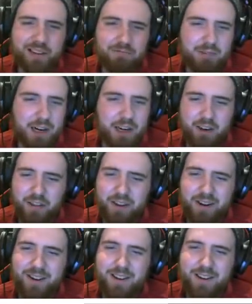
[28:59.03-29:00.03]
on
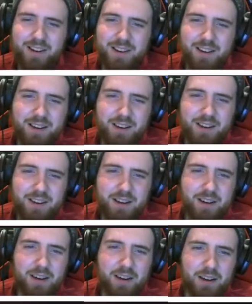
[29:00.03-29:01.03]
there.
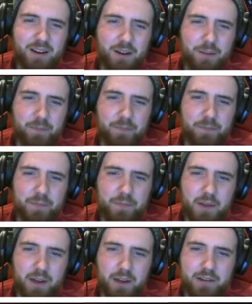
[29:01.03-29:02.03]
And
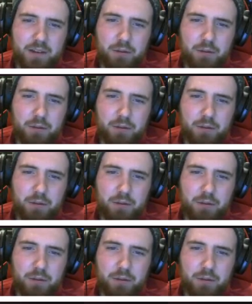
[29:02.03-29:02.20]
start